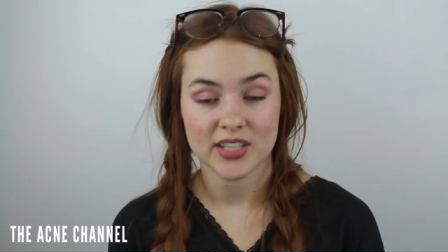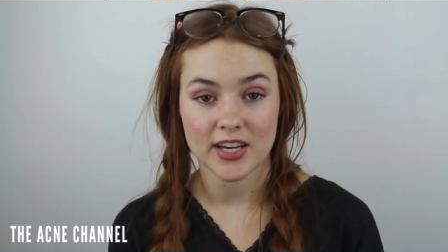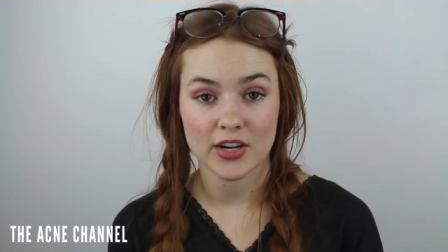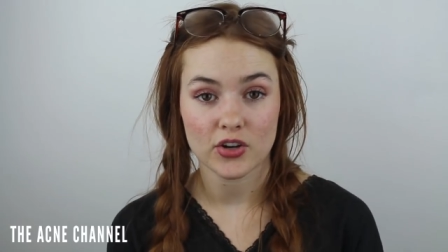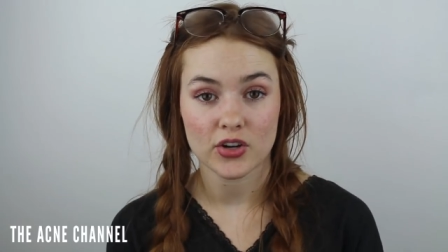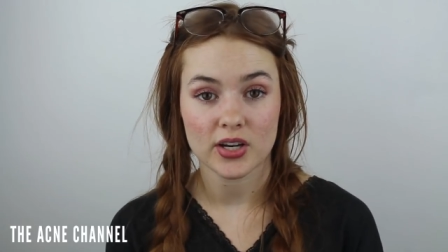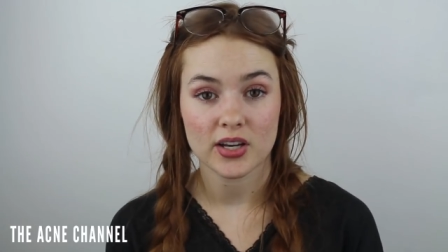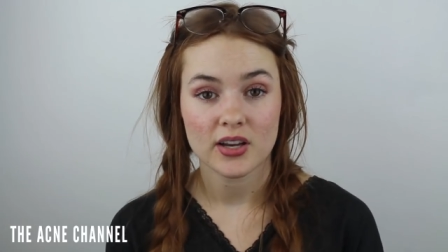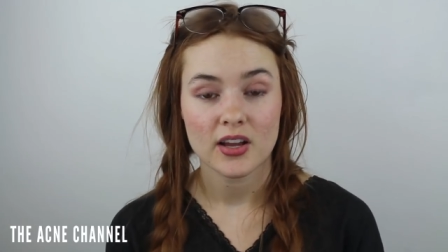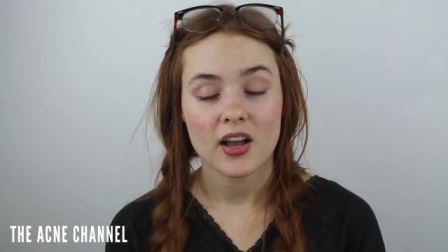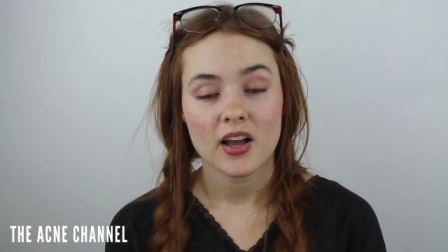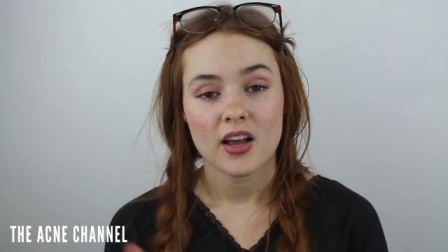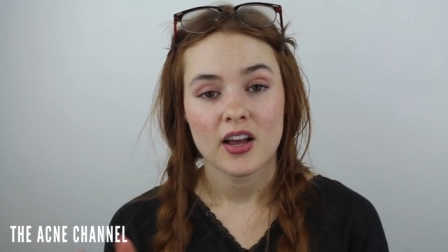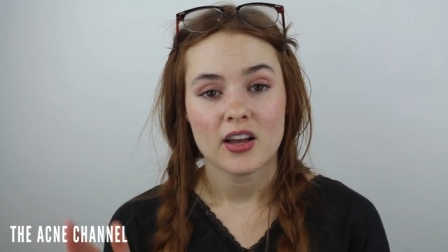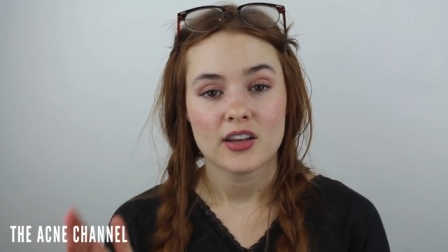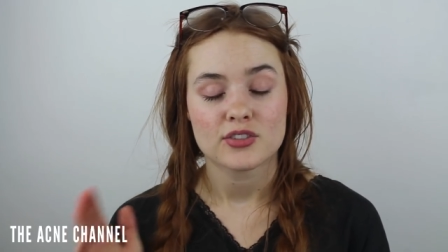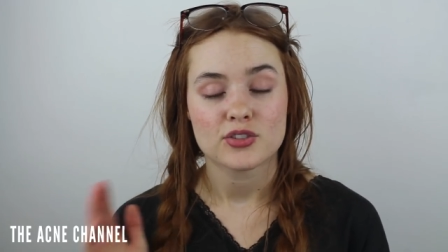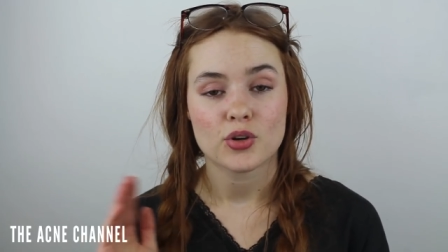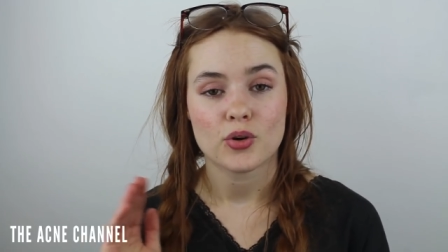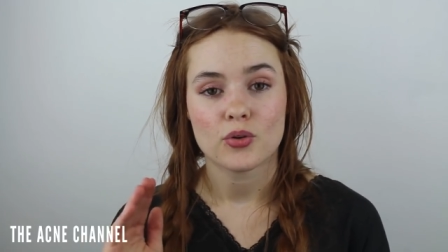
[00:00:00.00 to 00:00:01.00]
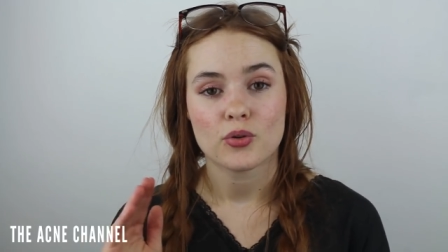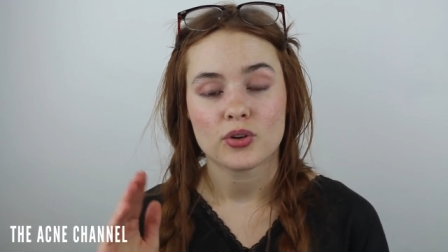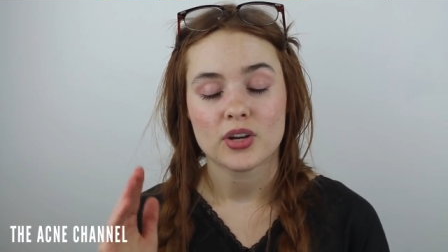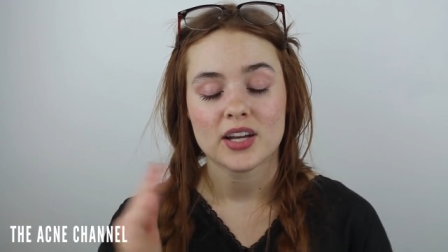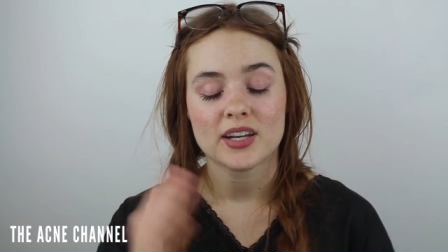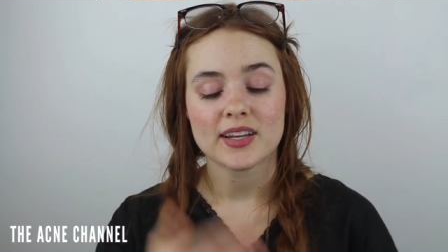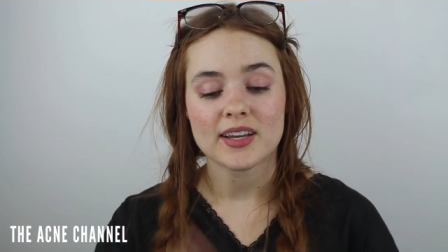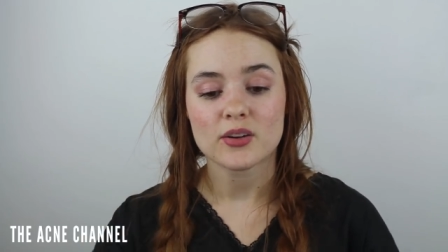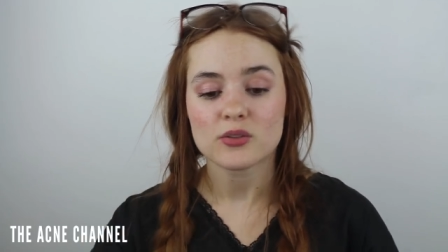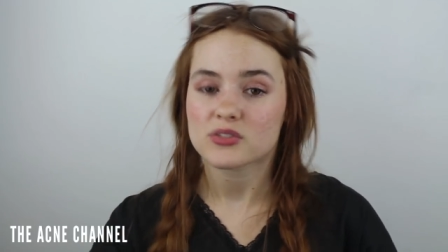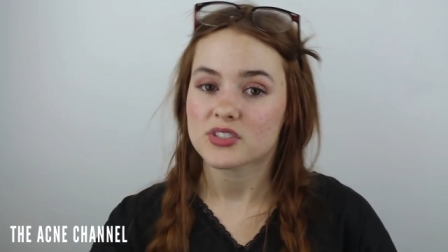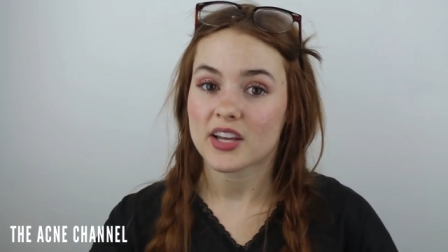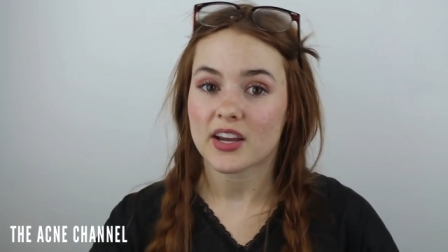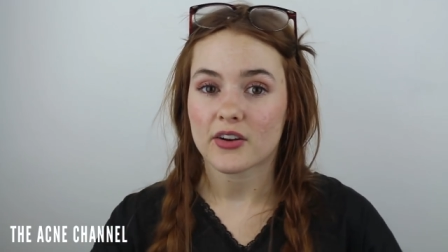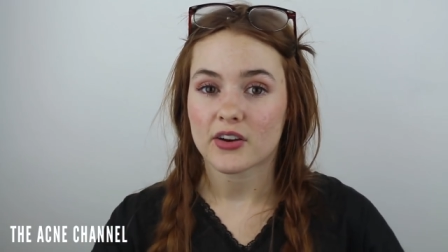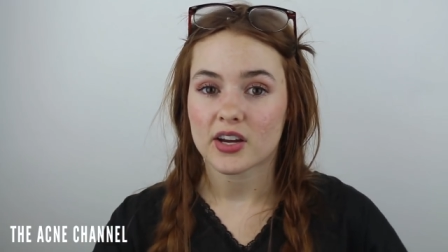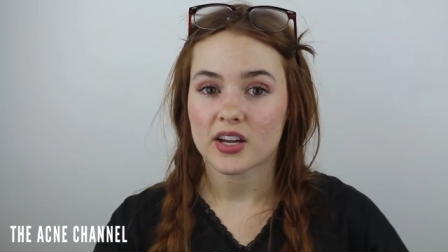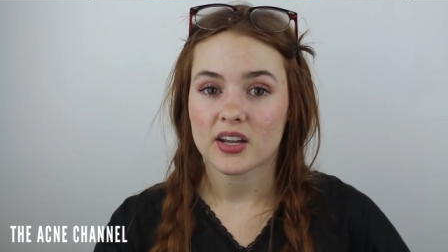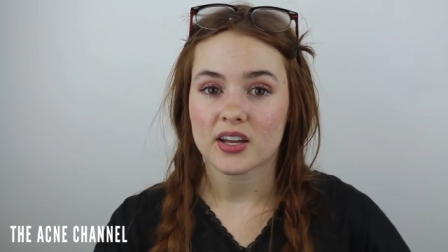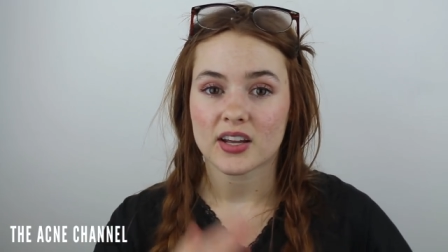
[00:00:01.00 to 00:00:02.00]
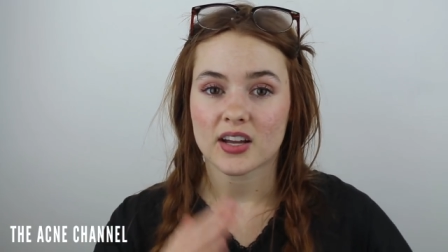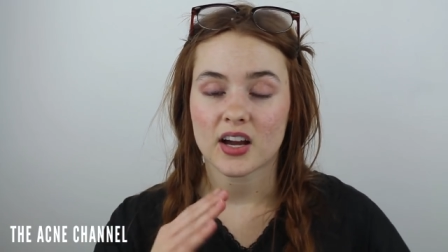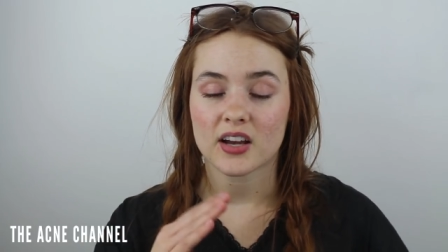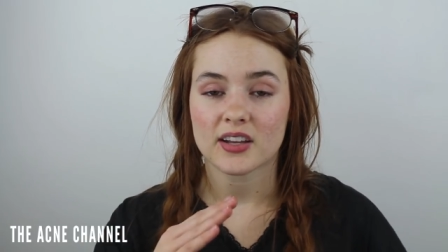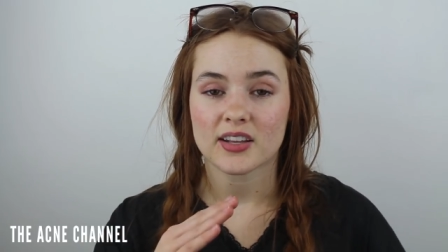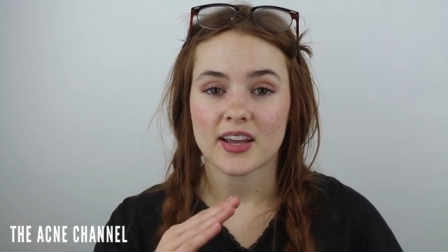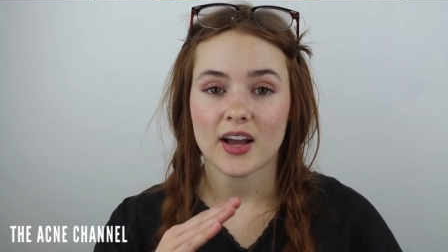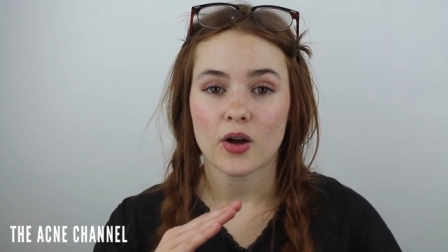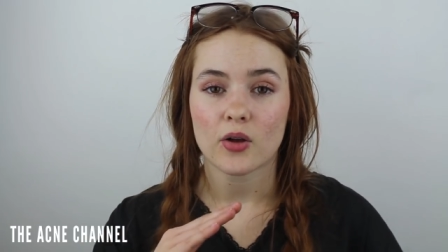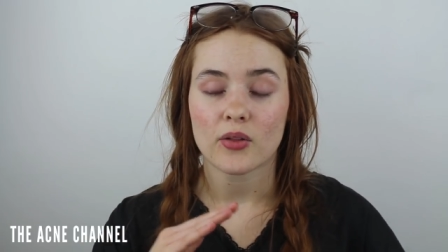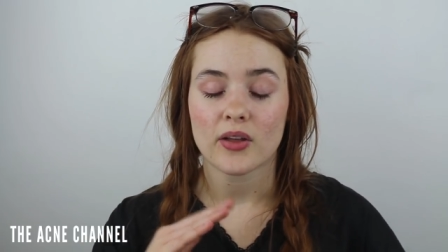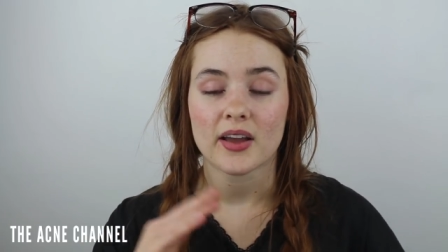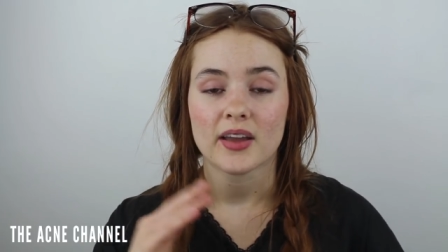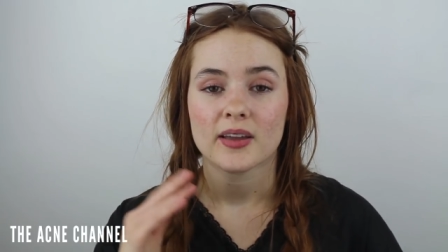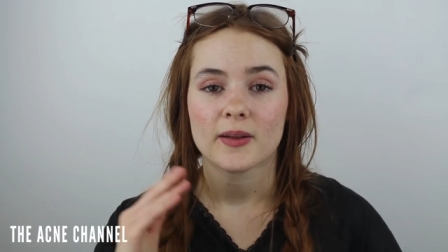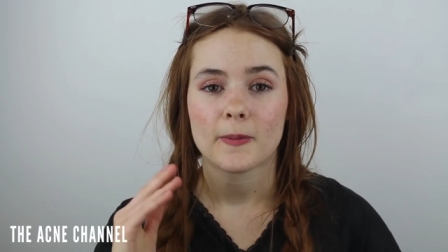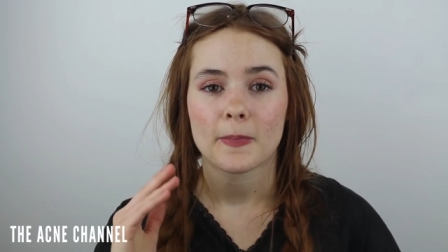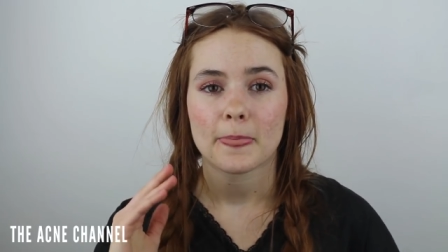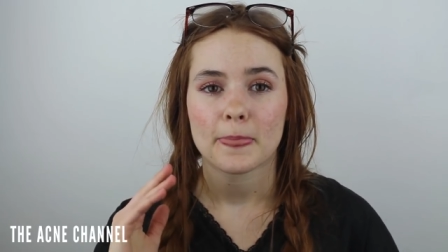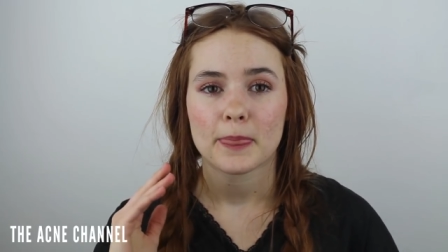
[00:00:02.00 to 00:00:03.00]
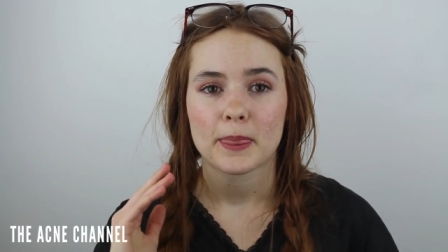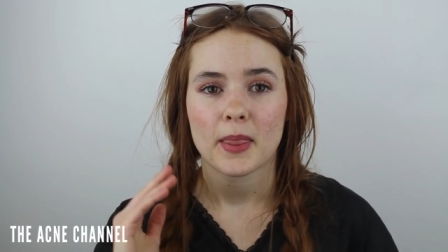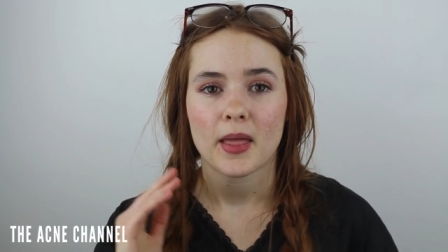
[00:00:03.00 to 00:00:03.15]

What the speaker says: dairy. So cutting out dairy and cutting out like